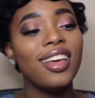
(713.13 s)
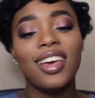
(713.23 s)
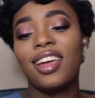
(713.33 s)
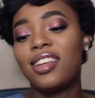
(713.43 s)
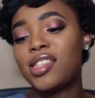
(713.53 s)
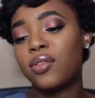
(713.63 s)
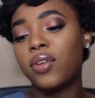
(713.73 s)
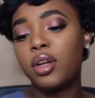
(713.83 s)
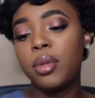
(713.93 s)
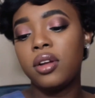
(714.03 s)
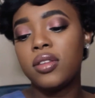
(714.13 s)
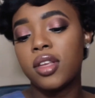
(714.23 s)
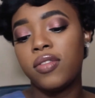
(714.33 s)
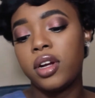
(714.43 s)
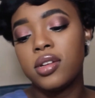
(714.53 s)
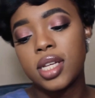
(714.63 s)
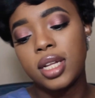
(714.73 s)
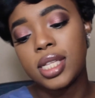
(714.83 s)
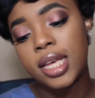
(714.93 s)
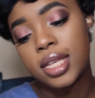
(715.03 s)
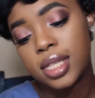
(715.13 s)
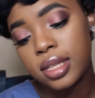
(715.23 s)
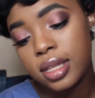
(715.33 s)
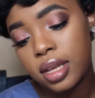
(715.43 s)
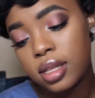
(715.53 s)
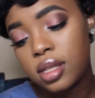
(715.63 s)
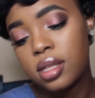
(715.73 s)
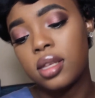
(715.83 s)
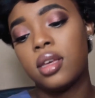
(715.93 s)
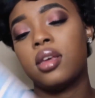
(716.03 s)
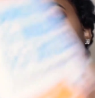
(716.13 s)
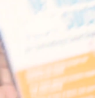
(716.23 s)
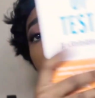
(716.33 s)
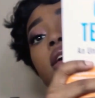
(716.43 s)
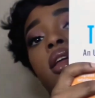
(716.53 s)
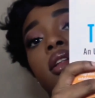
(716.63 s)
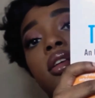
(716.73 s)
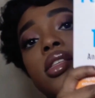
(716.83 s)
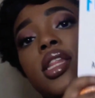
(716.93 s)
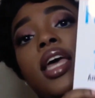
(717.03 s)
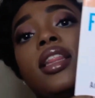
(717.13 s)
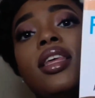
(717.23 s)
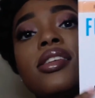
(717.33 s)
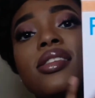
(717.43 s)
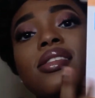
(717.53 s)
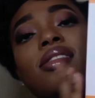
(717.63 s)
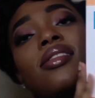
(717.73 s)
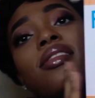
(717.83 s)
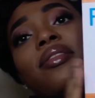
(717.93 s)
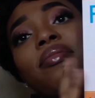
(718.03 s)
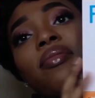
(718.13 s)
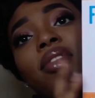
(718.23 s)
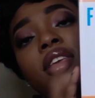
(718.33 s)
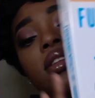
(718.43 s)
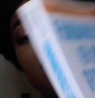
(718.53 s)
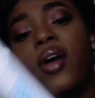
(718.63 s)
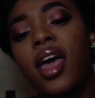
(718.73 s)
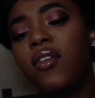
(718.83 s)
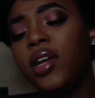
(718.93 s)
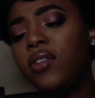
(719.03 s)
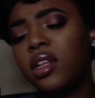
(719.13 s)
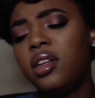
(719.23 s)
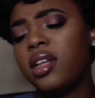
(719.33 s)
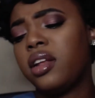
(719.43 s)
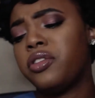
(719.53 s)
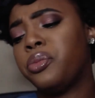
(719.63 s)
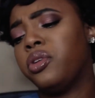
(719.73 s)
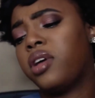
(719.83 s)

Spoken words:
It is The Fundamentals of Nursing Test Success. And it looks like this. So I haven't even looked at this book.